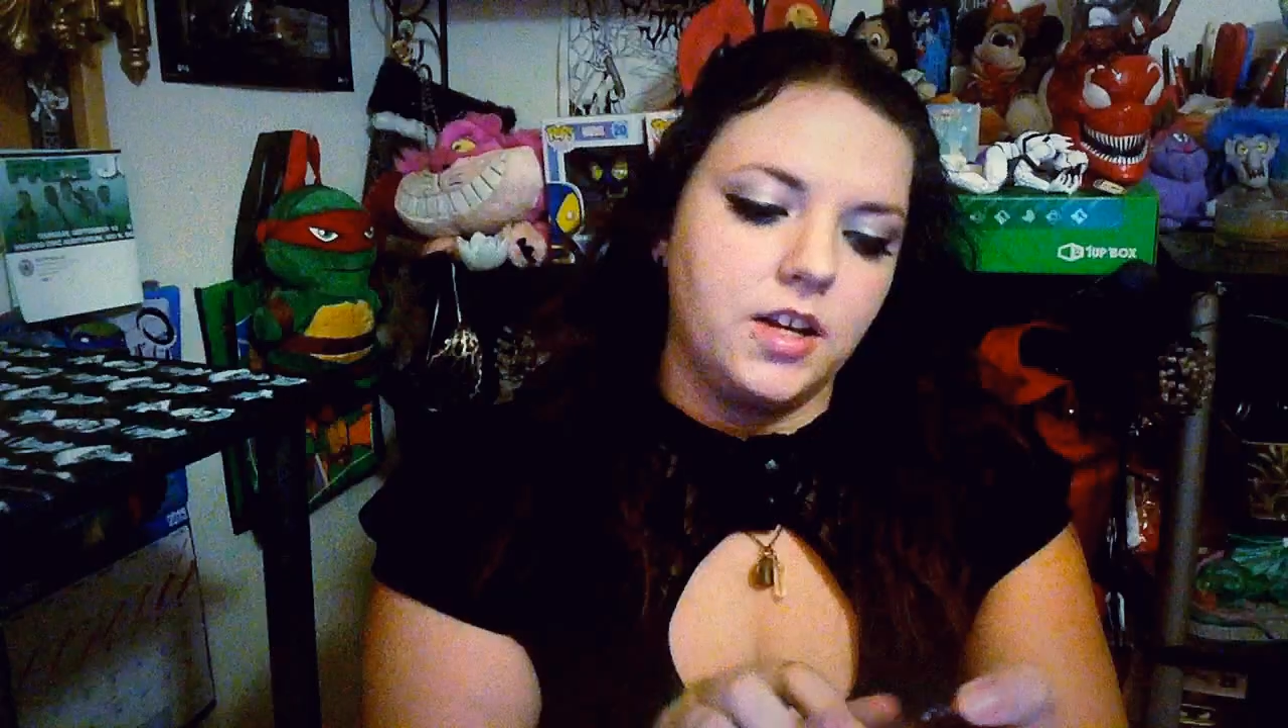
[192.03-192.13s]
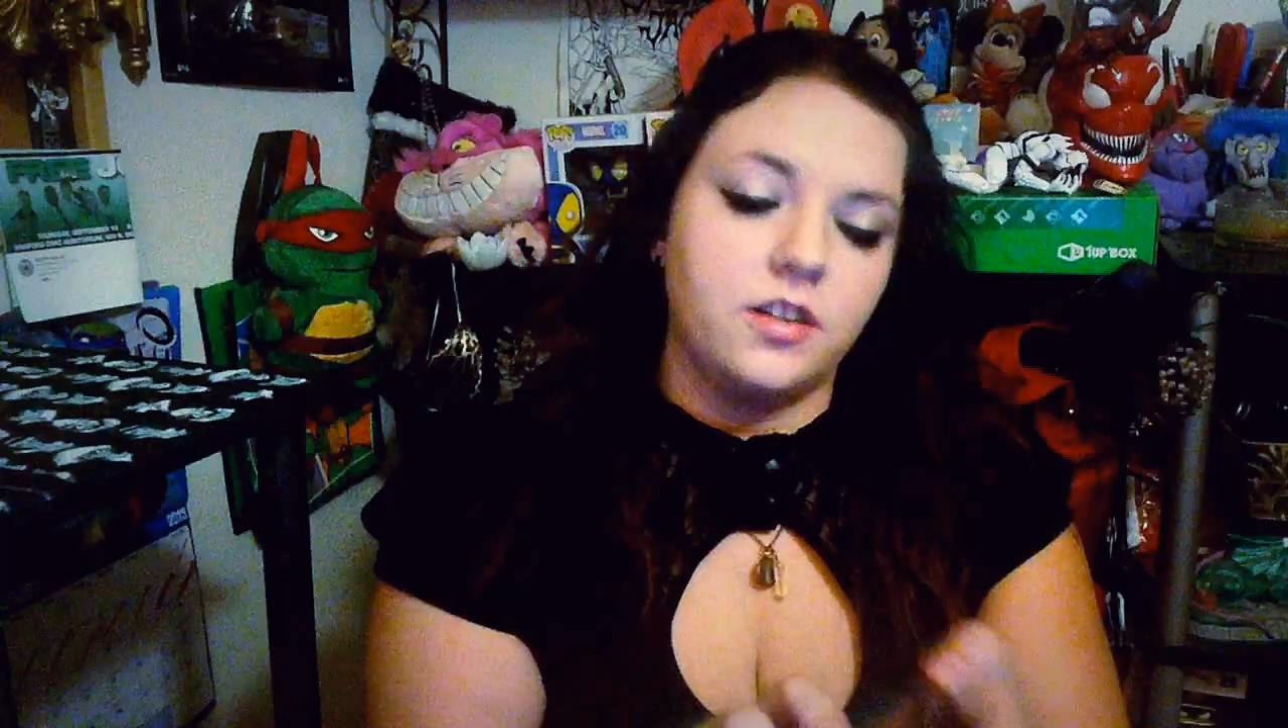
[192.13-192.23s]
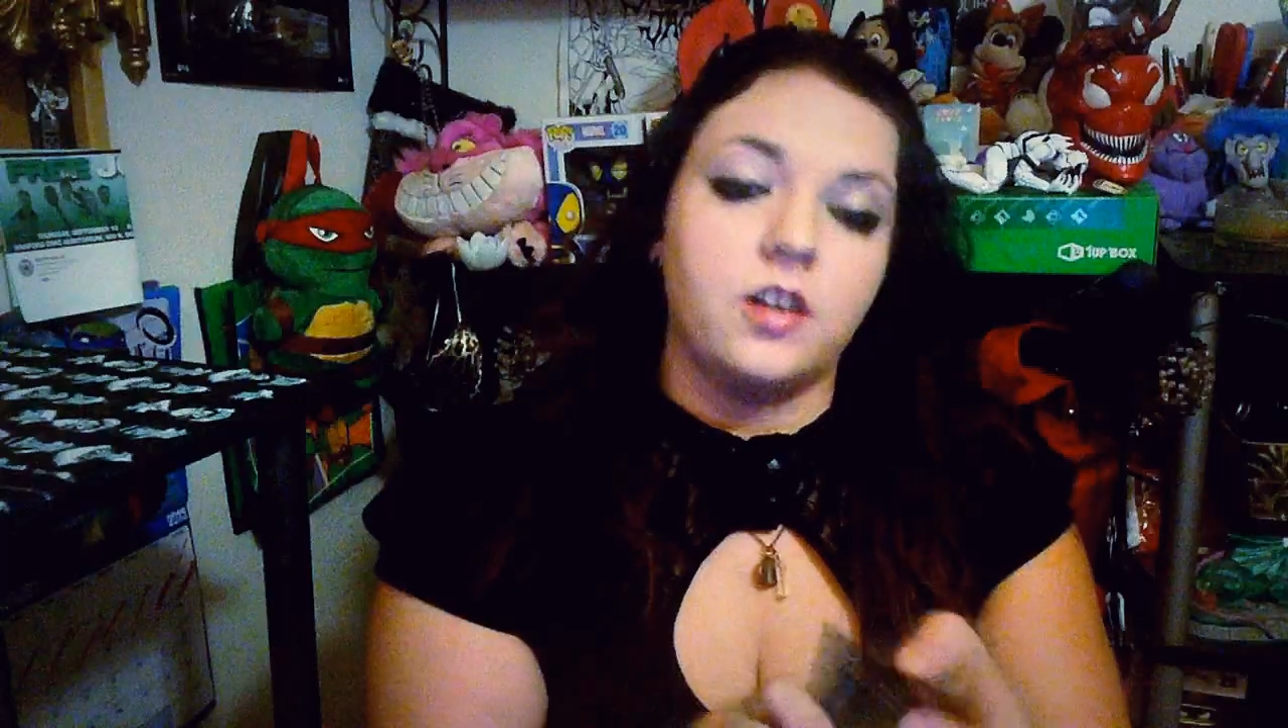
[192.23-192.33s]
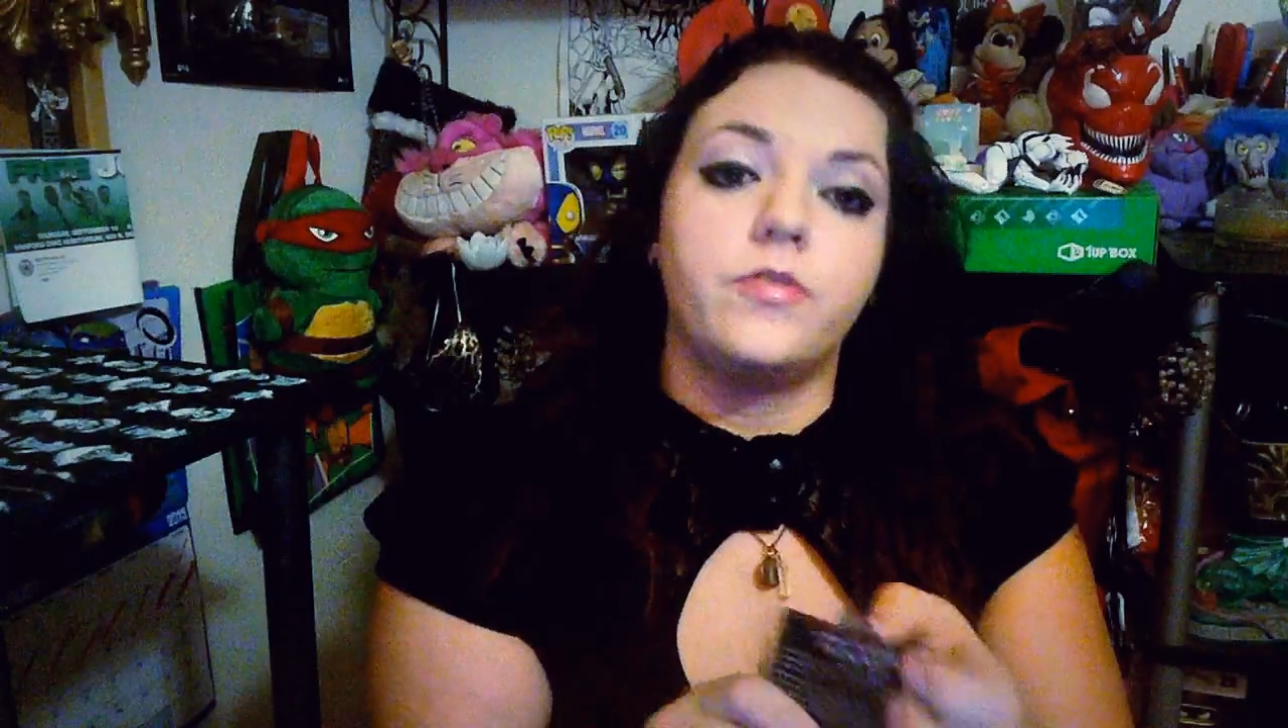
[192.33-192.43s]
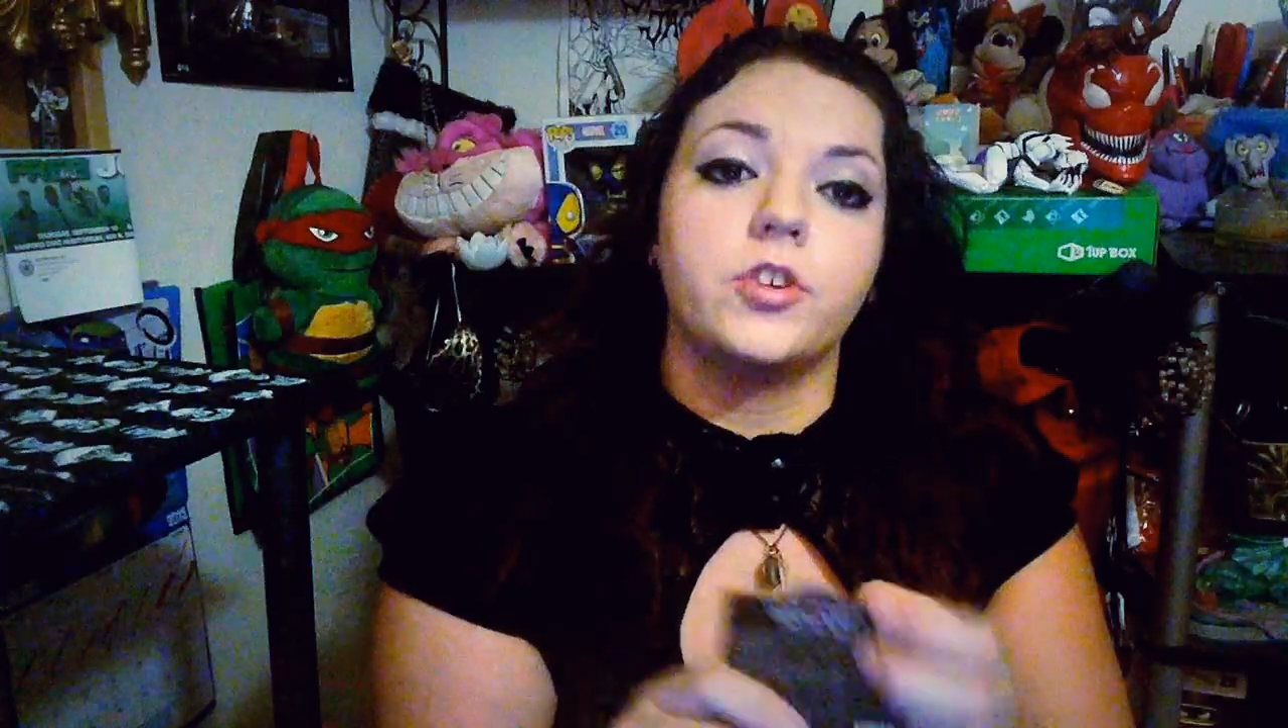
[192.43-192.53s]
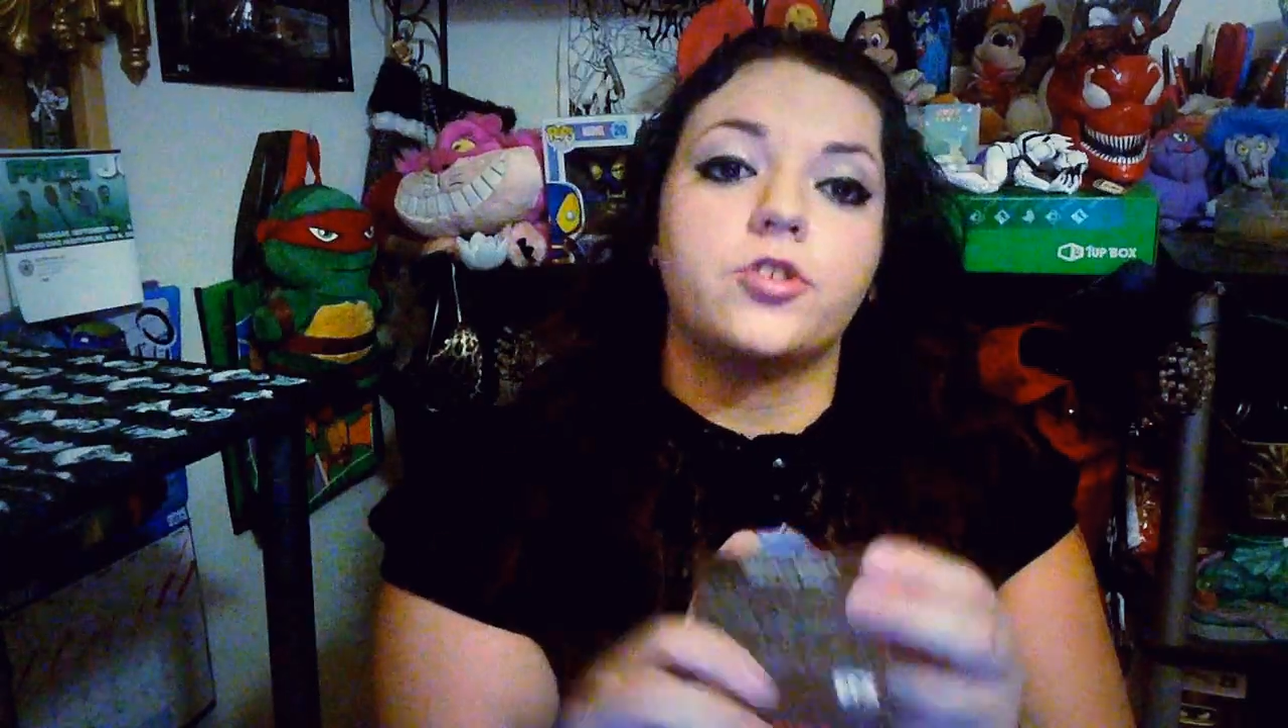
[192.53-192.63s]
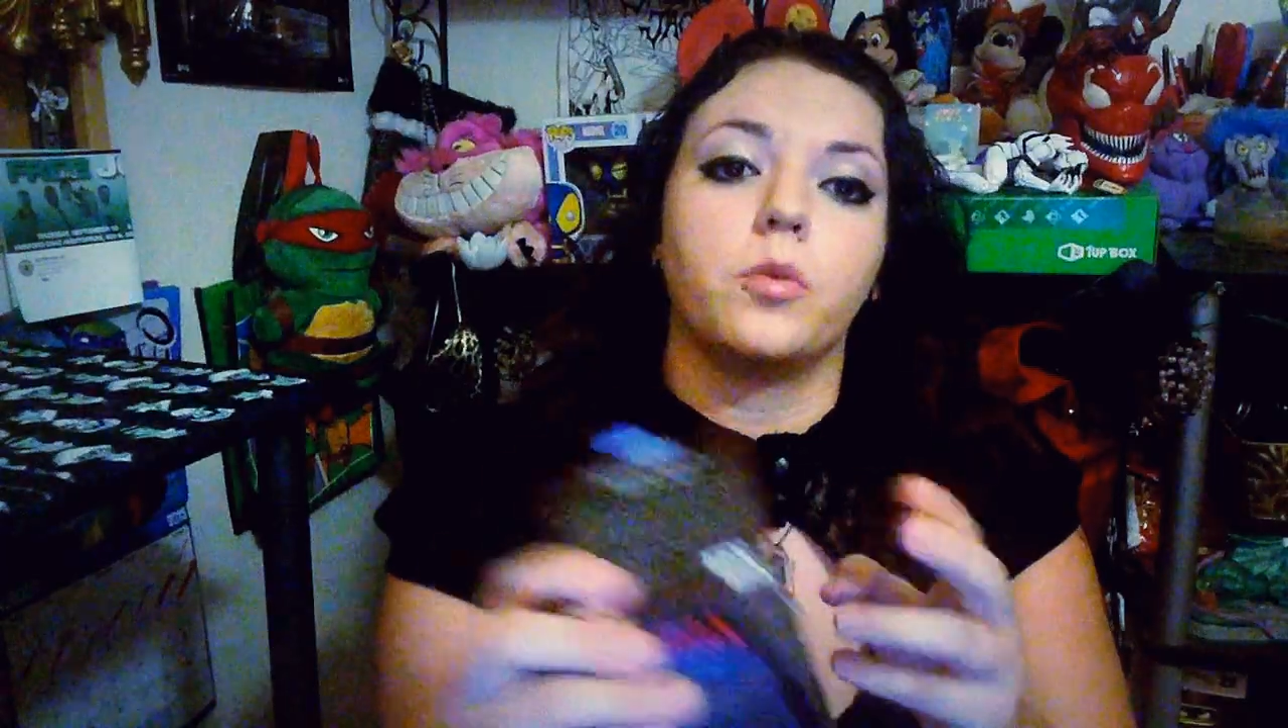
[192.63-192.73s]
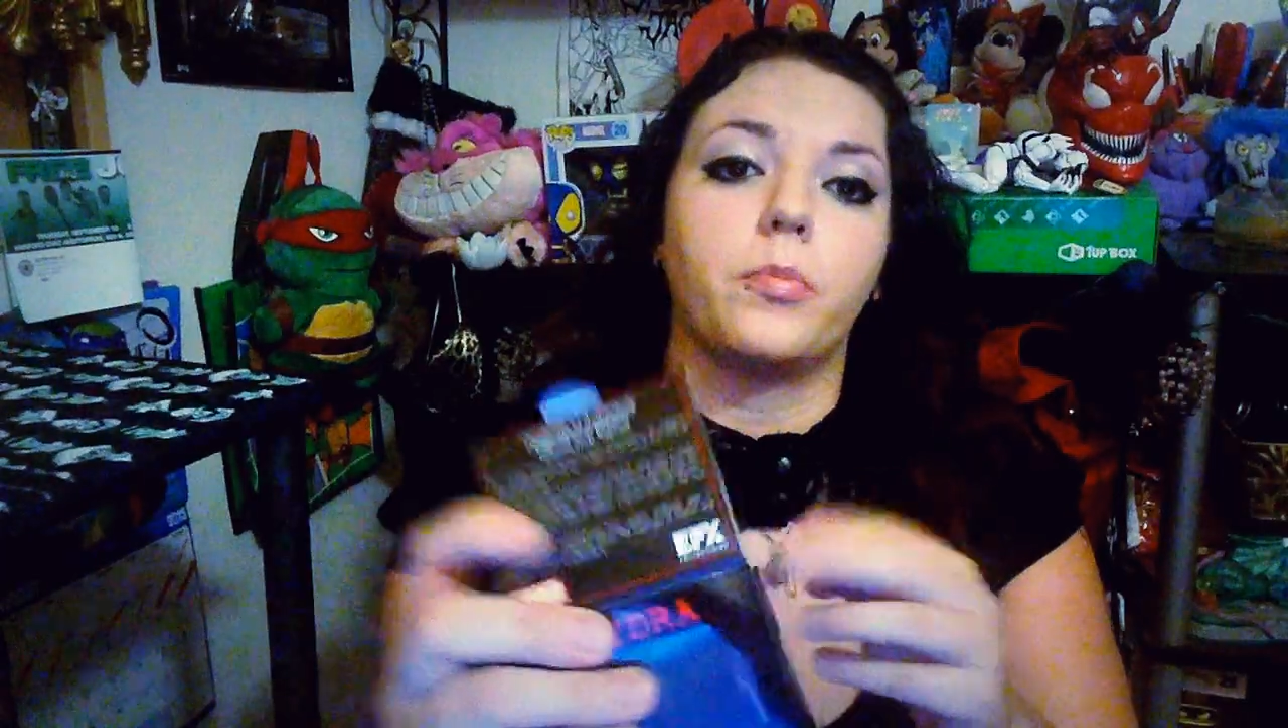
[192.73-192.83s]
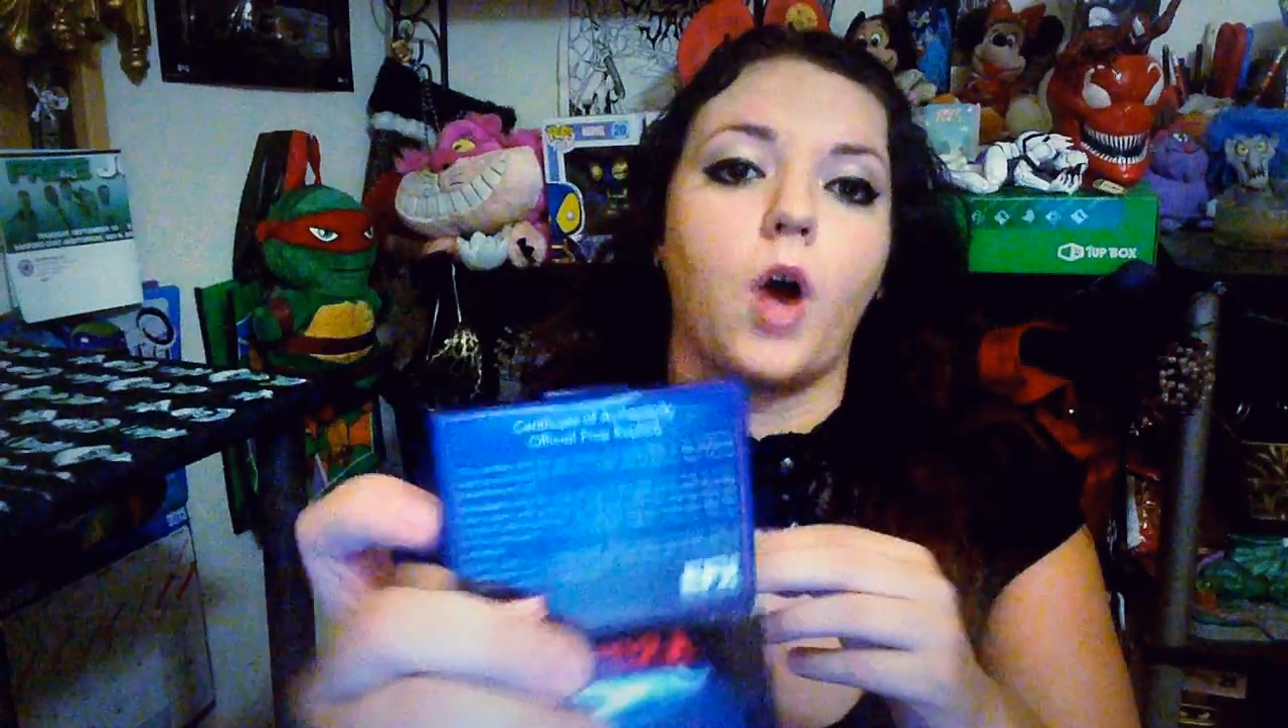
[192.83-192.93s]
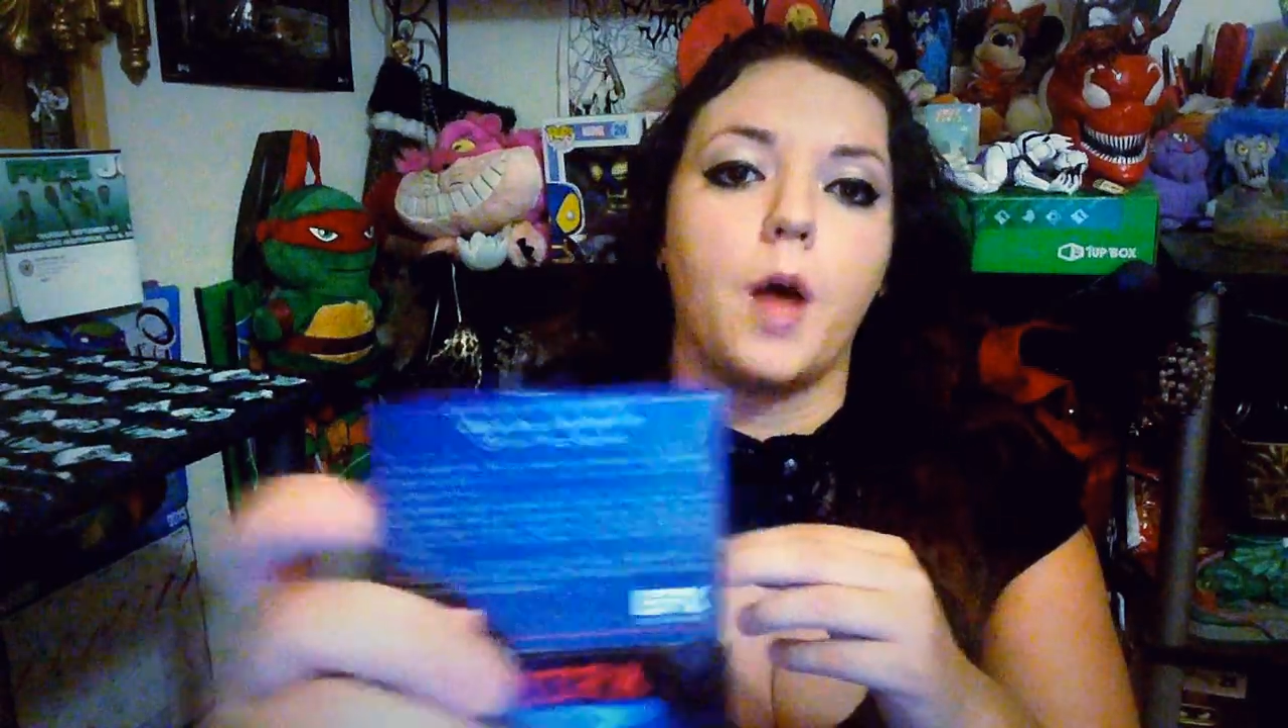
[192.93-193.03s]
It's an
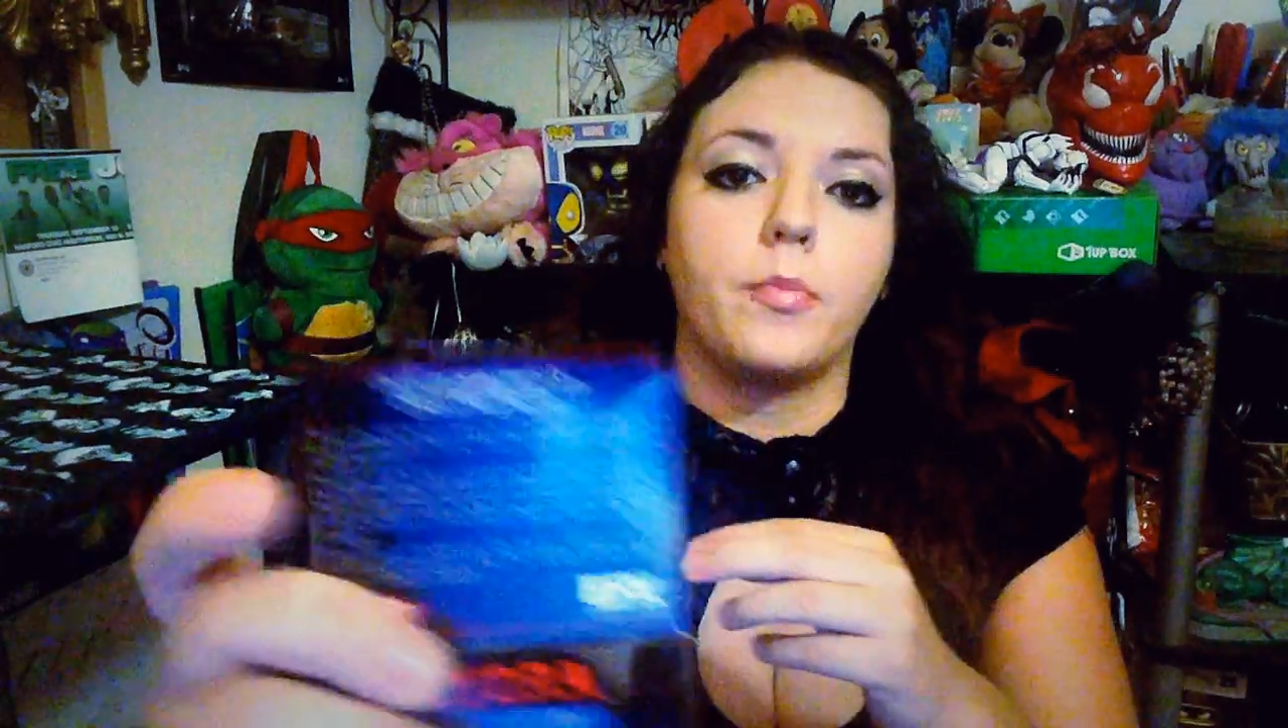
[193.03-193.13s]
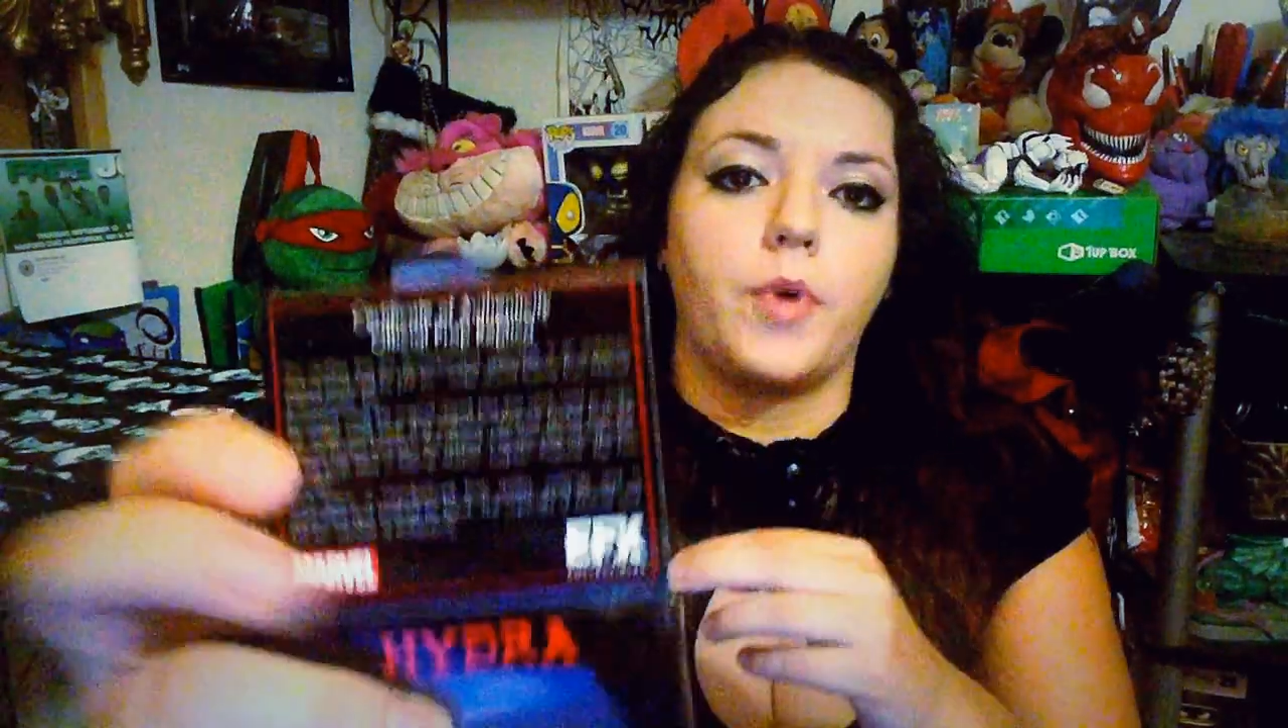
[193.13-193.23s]
official prop